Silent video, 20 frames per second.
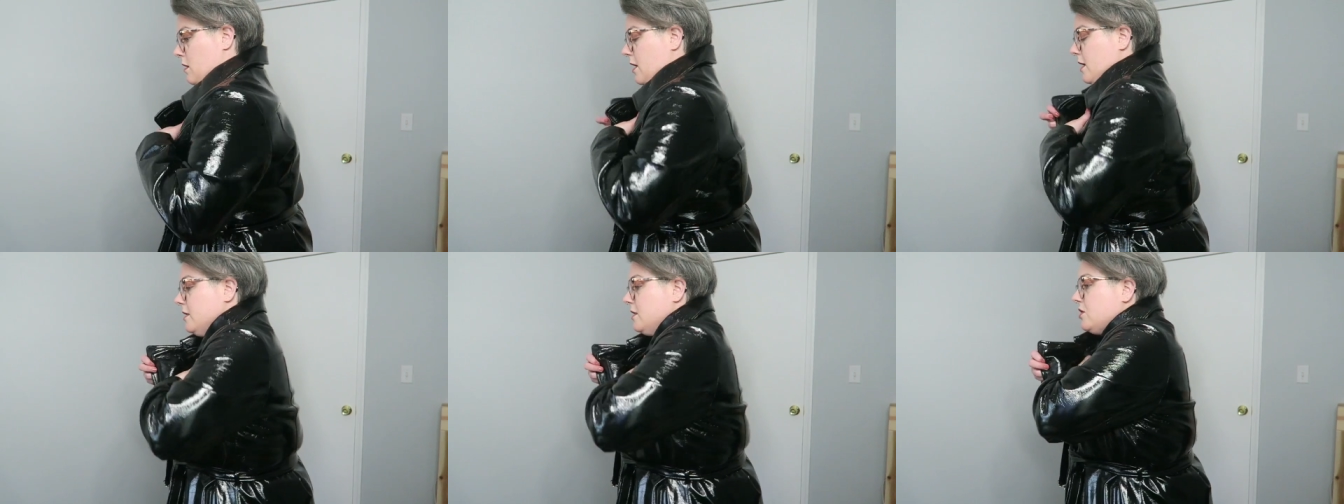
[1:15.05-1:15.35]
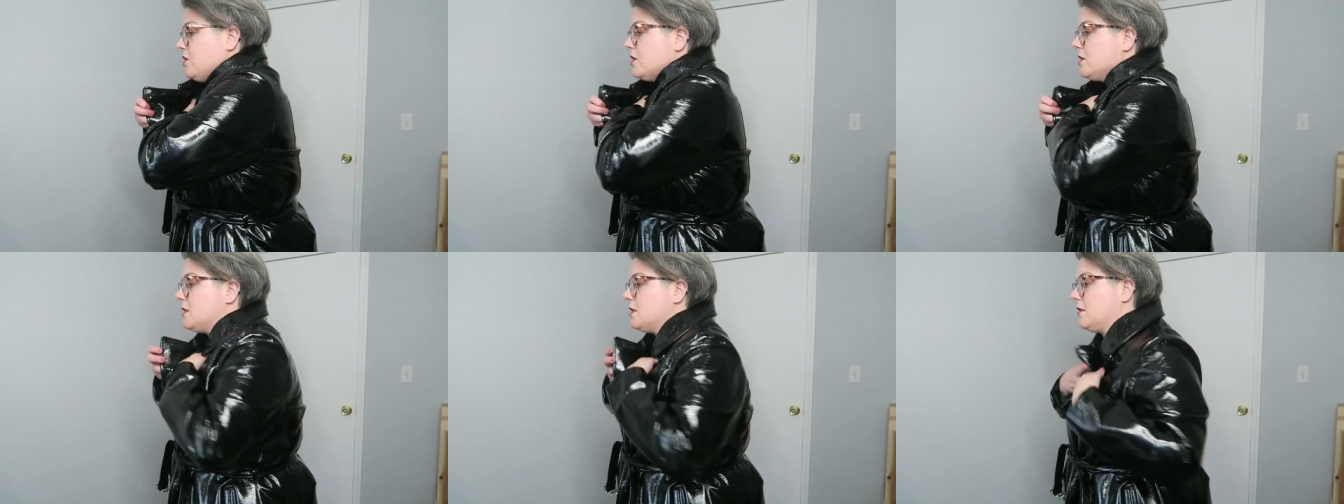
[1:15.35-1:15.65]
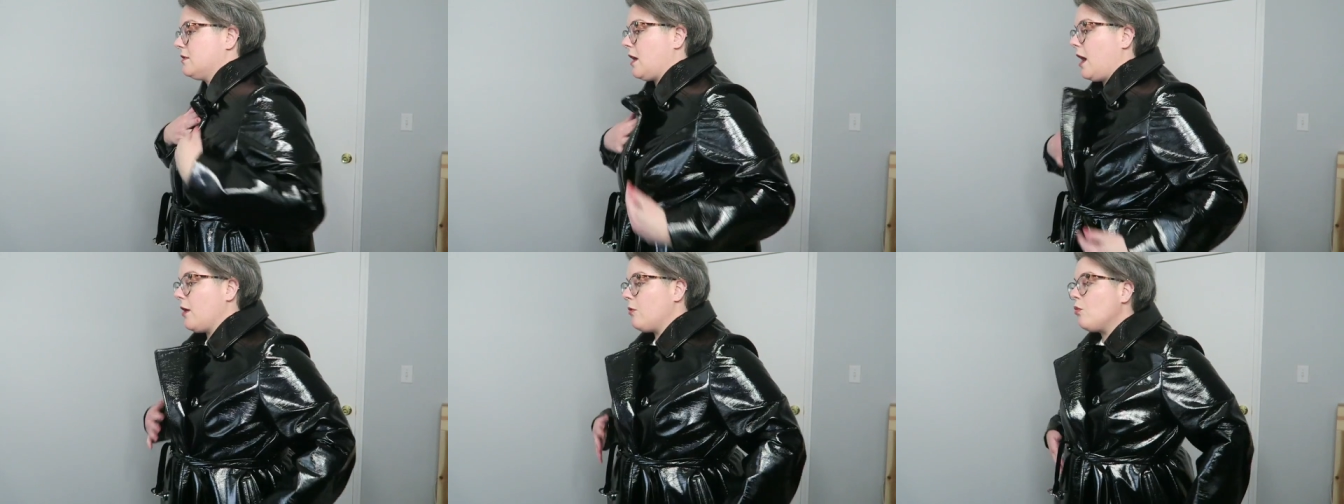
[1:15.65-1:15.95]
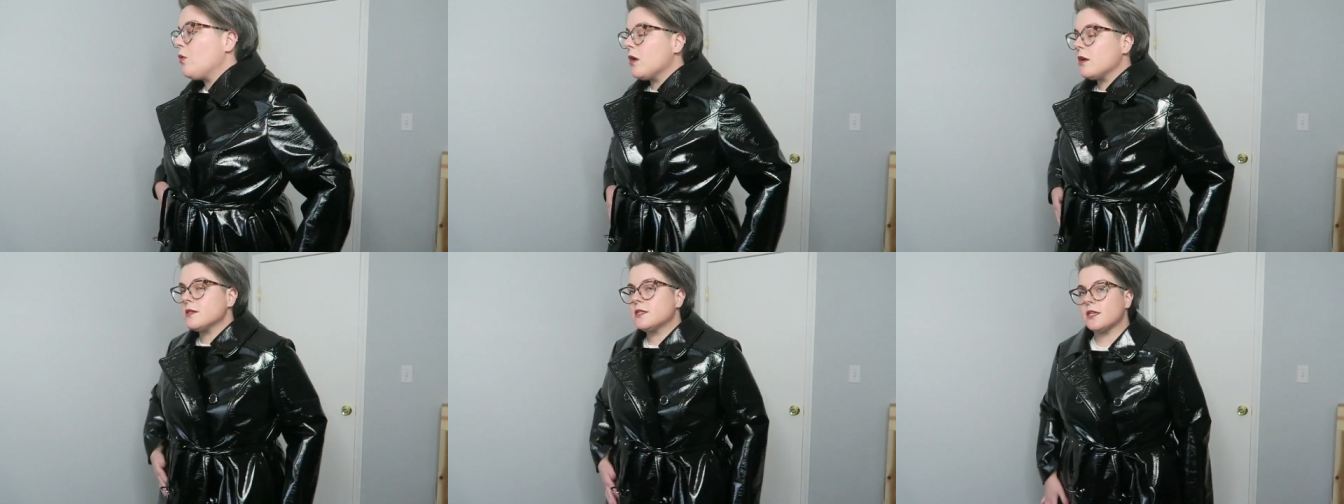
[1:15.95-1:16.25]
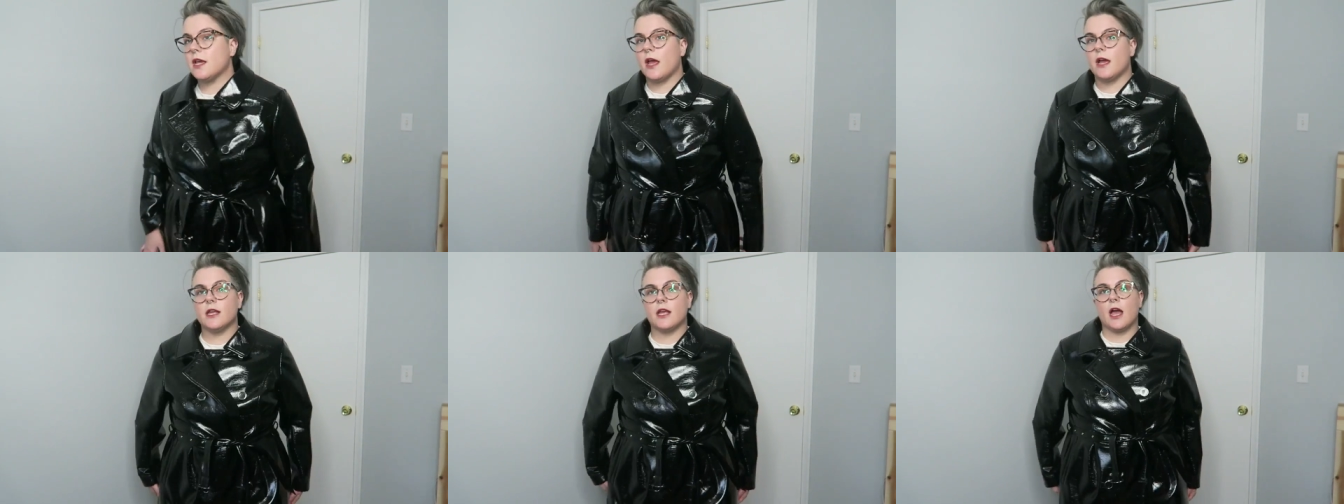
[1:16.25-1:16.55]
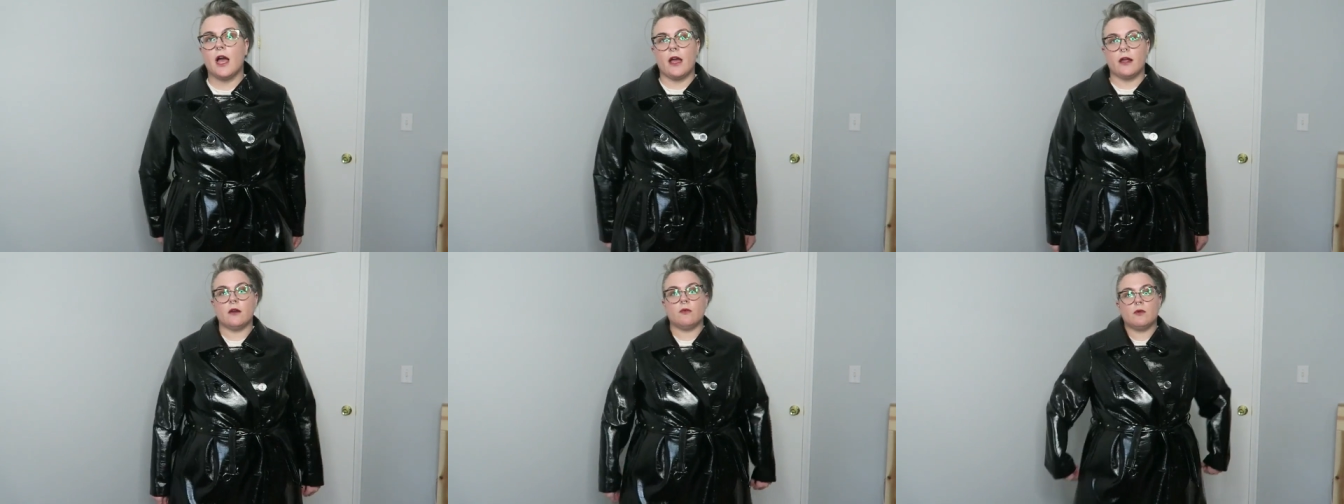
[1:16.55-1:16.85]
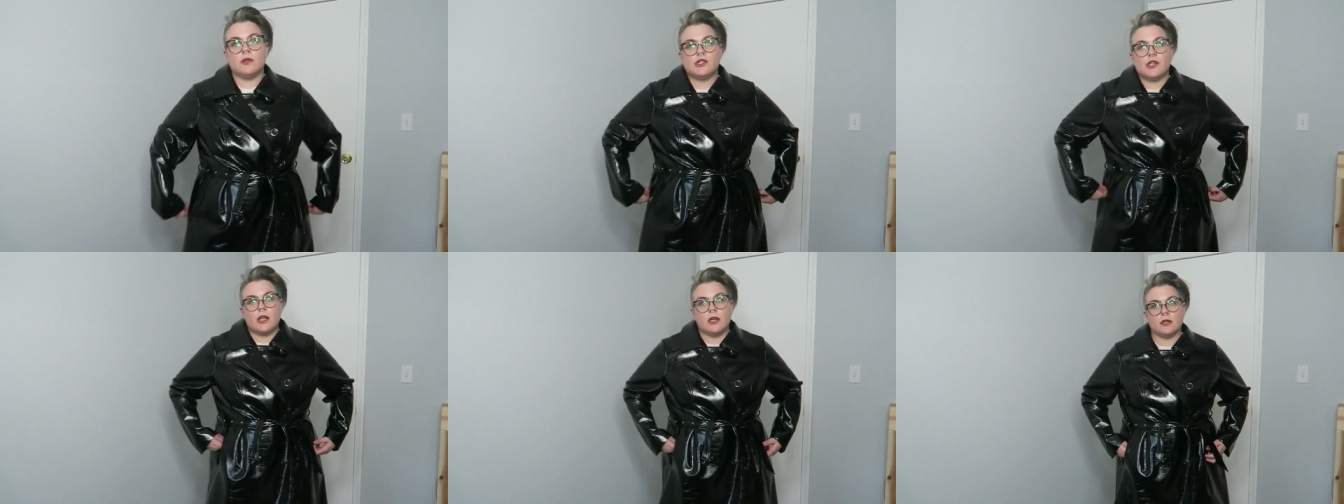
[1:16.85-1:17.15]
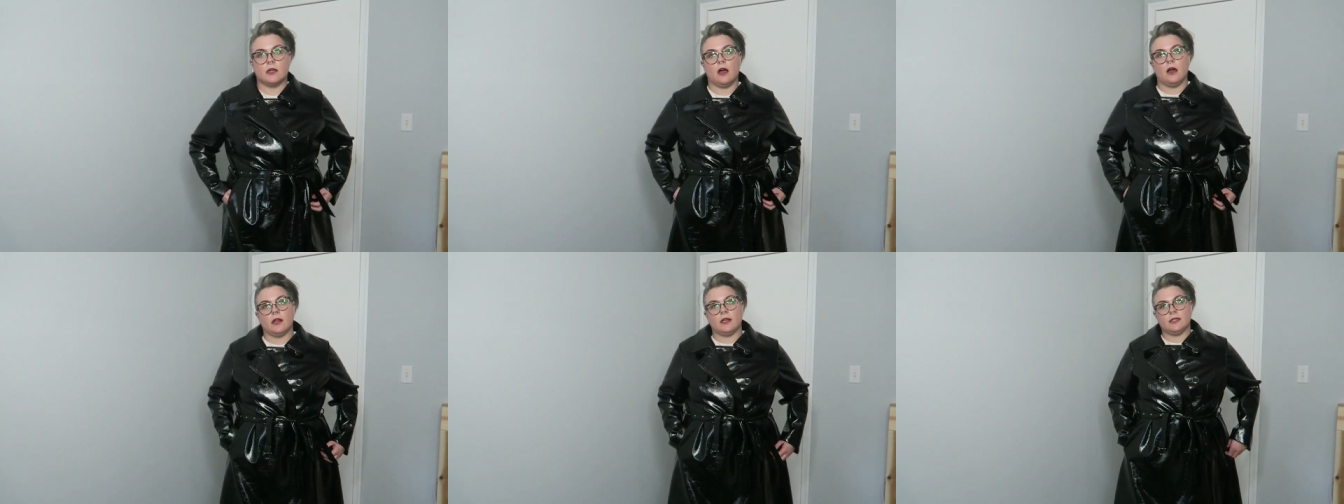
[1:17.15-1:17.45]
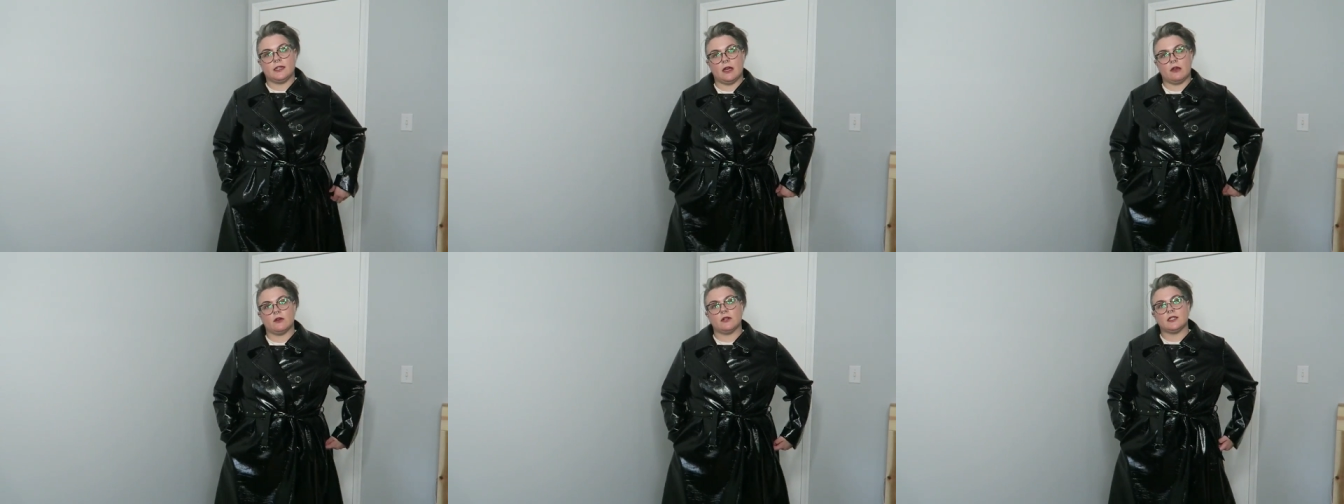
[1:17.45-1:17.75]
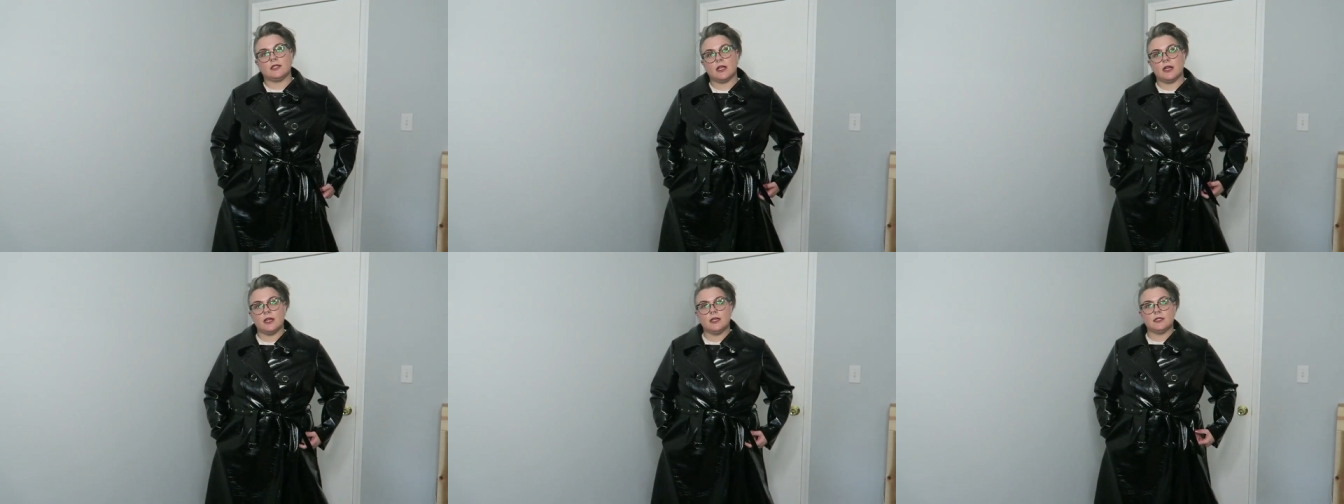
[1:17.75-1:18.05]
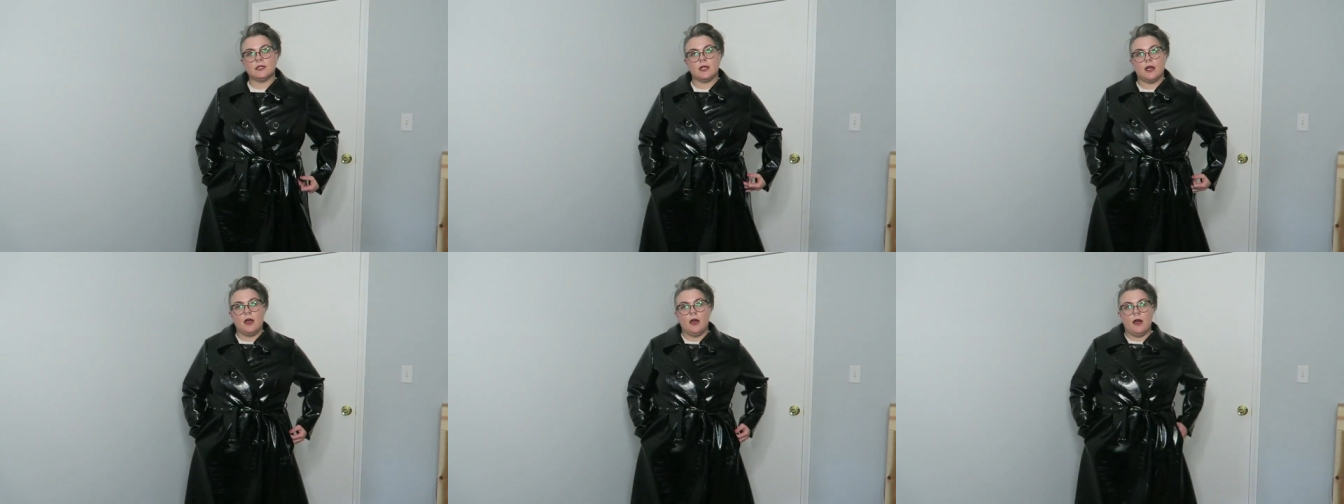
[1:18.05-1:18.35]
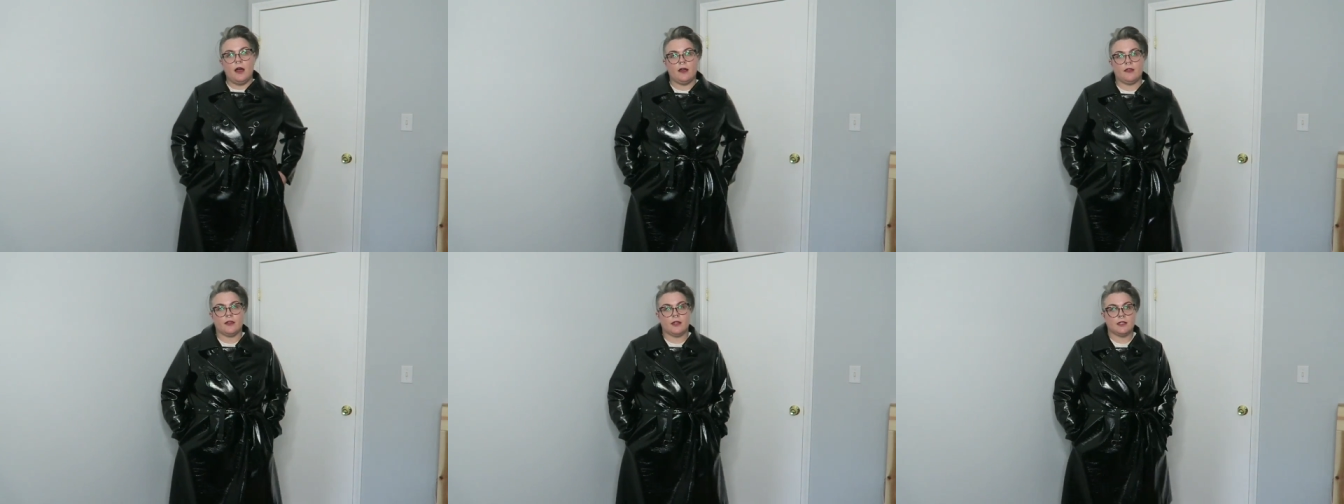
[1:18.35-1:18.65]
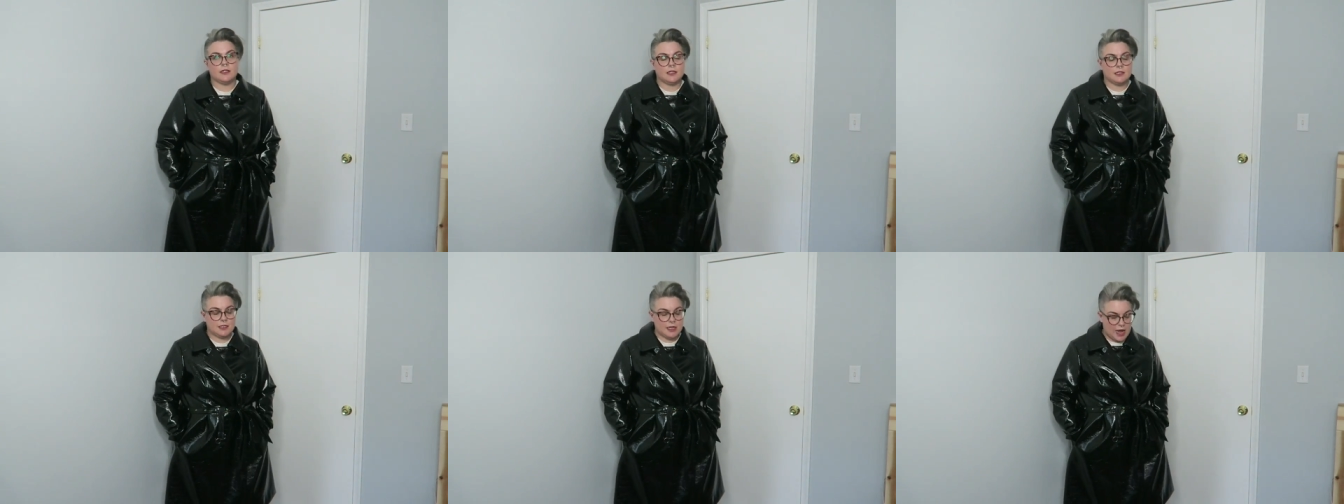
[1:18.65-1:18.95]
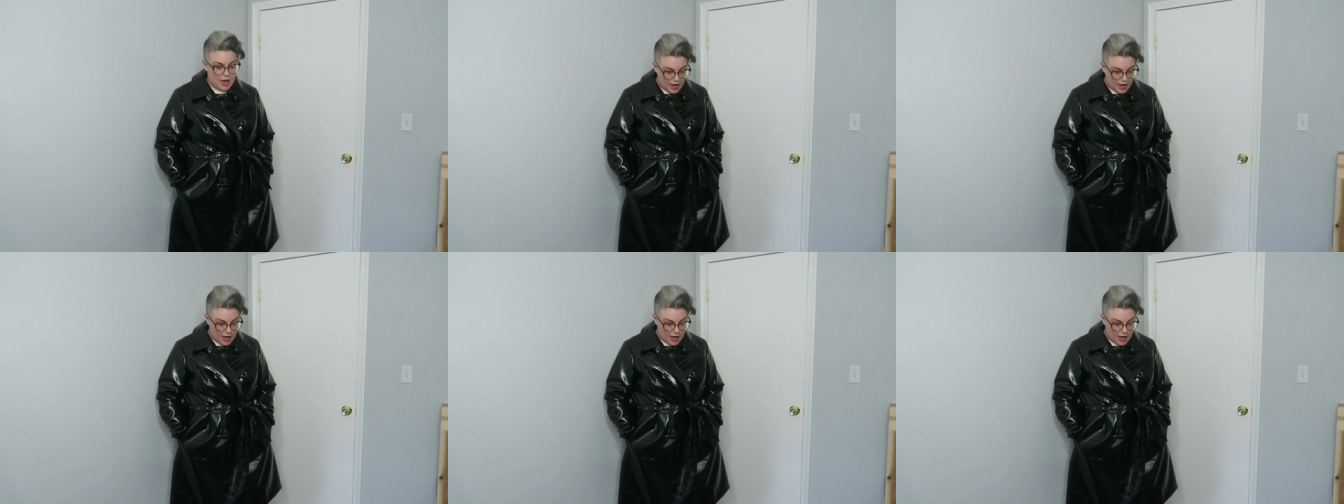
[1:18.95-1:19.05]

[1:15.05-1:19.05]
it's just I will say I kind of wish I had gone down a size. I think it's a